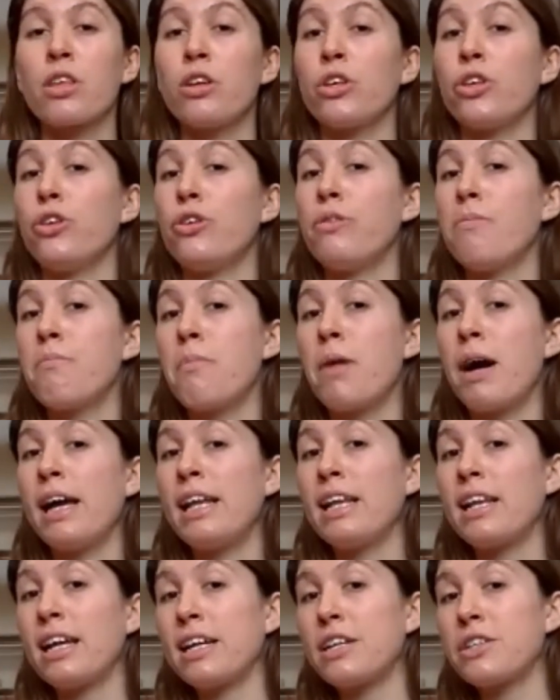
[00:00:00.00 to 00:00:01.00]
You might
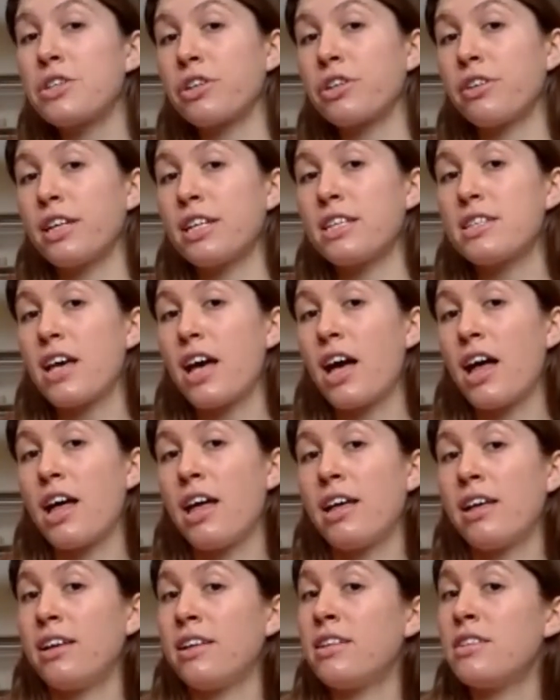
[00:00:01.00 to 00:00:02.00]
like to
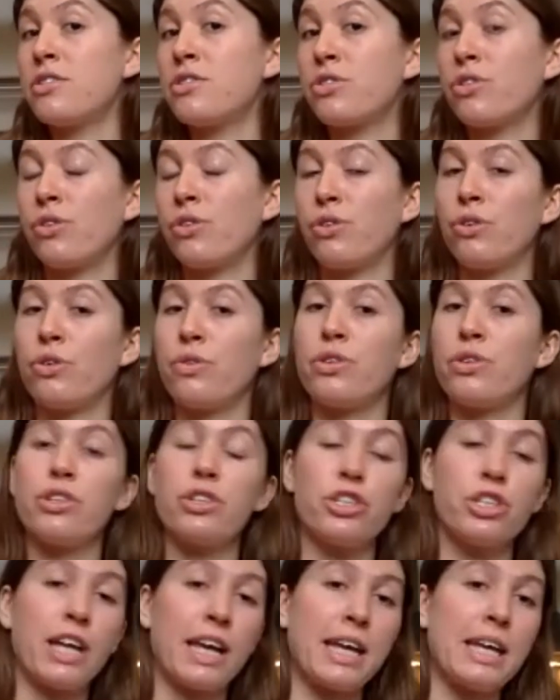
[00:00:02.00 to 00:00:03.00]
return to the
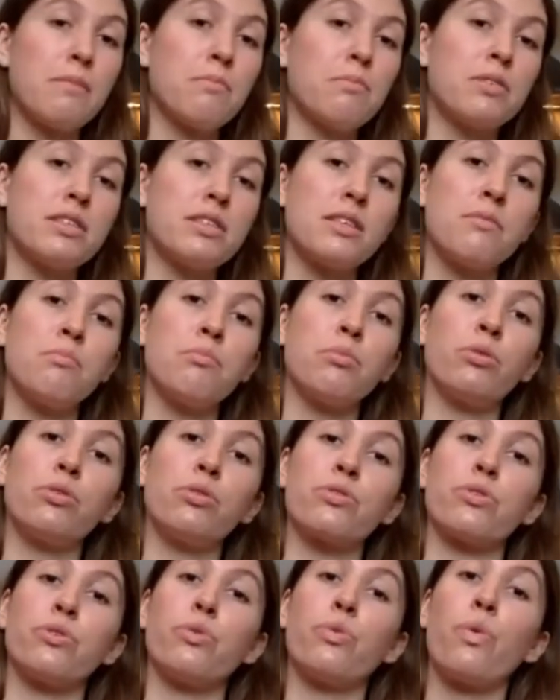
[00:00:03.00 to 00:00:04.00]
shapes, symbols,
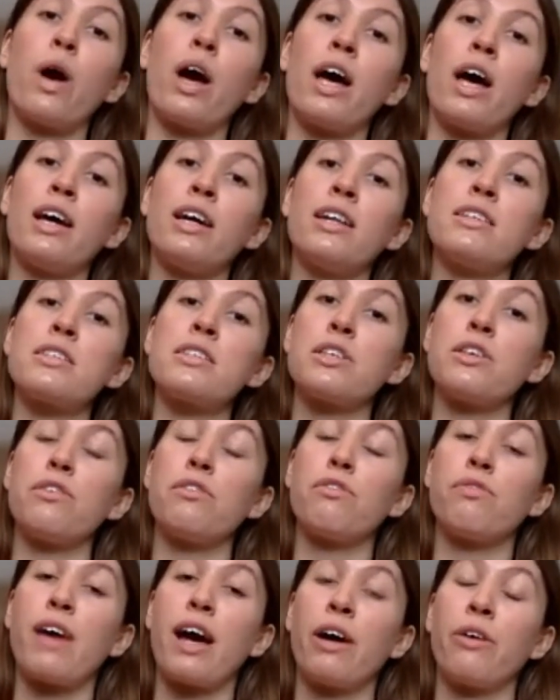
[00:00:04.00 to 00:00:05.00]
or words that you
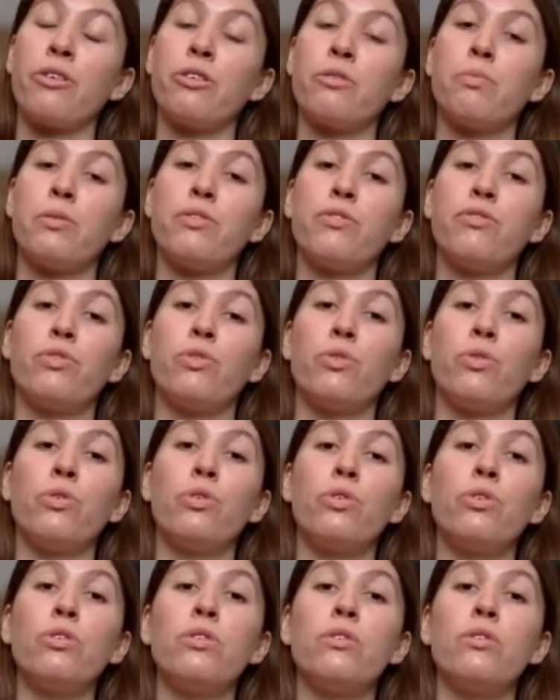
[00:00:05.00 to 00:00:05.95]
found before.